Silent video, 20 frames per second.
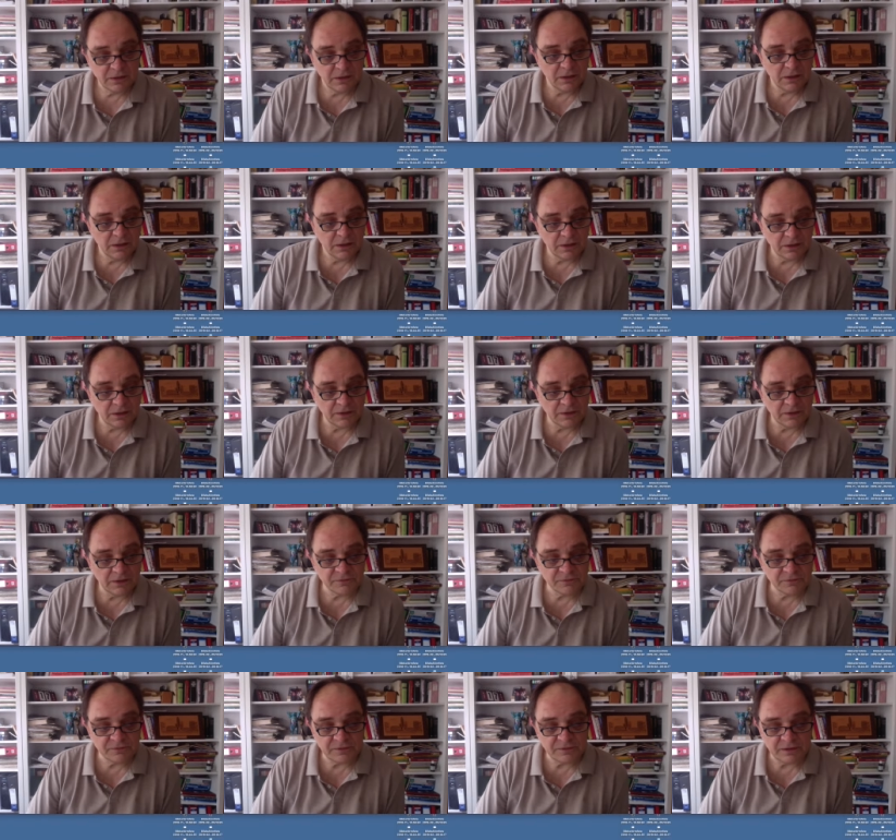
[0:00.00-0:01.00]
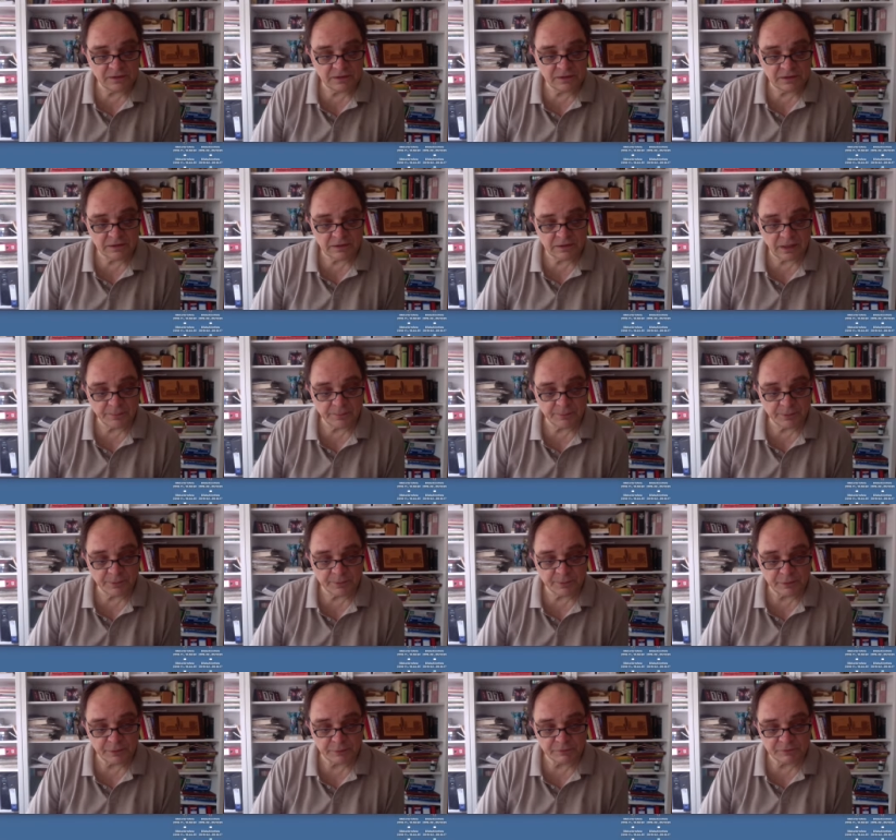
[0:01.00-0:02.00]
As you see here, I
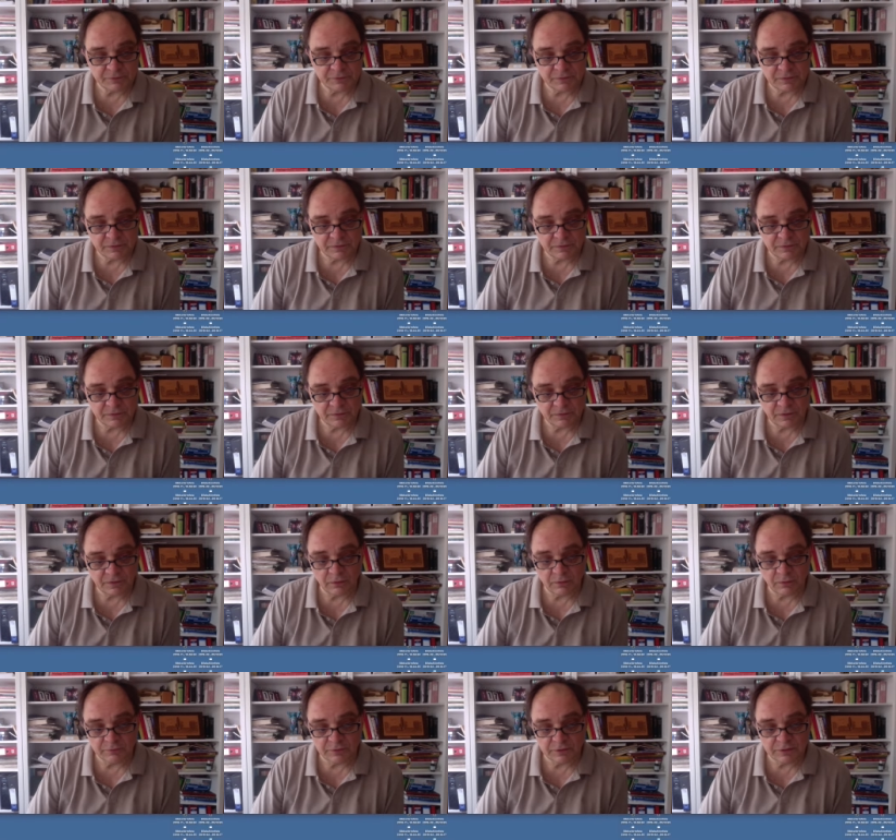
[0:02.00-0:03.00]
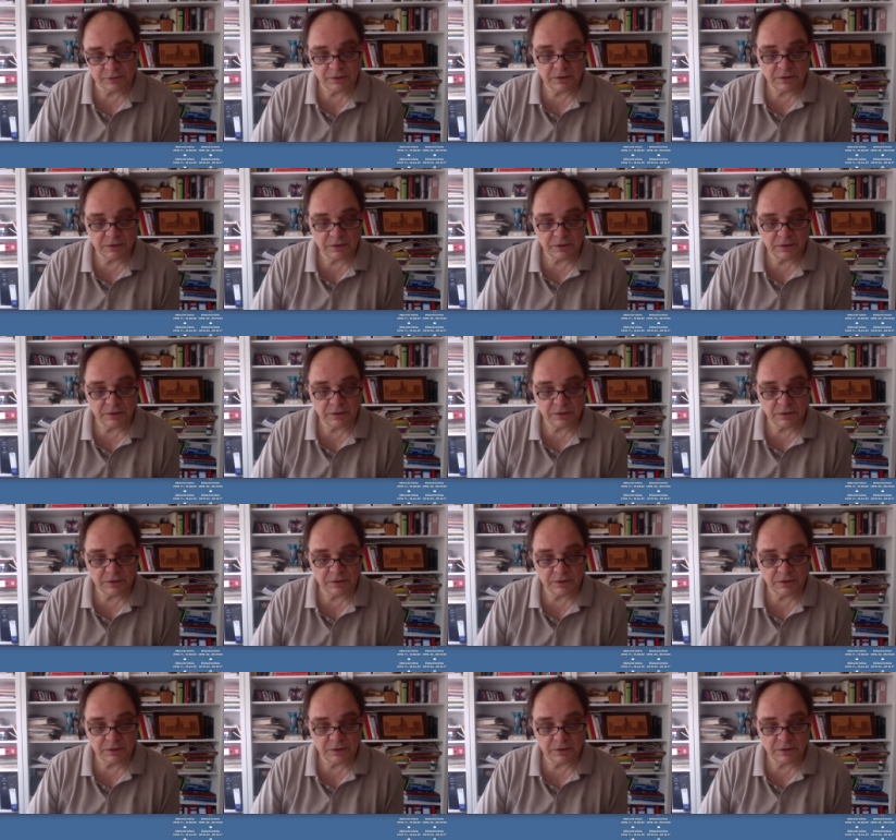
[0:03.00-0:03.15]
proposed the over.